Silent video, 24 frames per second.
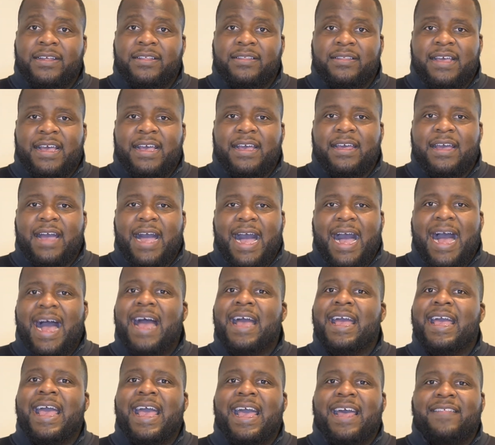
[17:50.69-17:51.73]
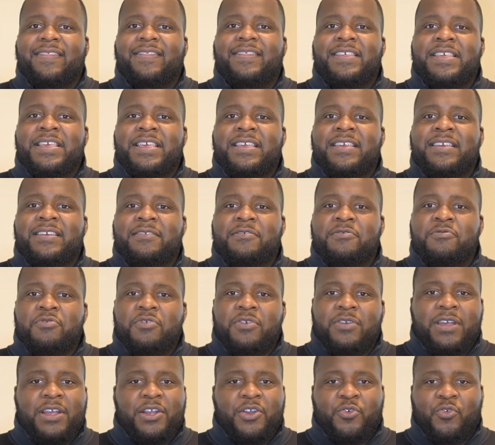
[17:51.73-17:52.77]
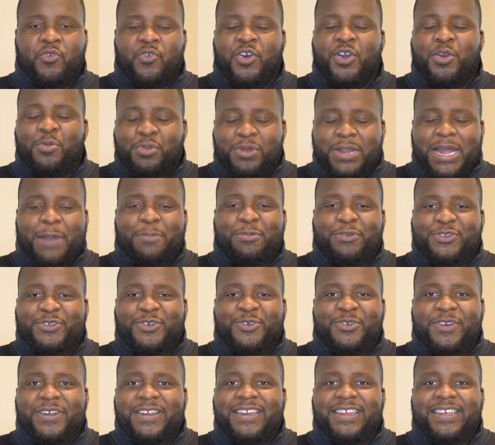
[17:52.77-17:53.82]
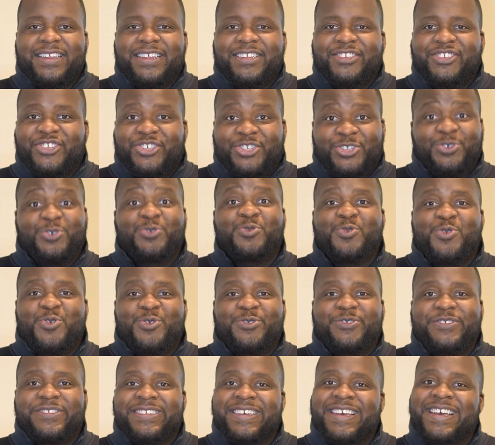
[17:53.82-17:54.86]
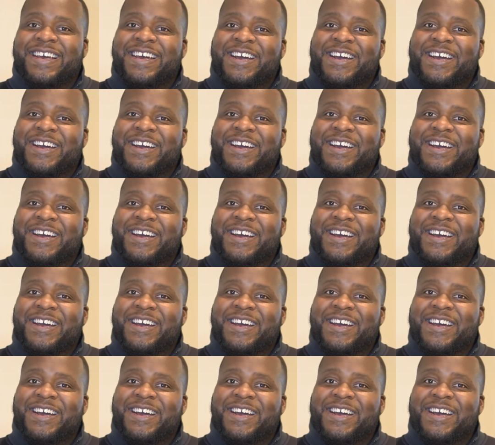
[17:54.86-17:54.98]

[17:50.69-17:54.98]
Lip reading: that I had the incredible opportunity to choose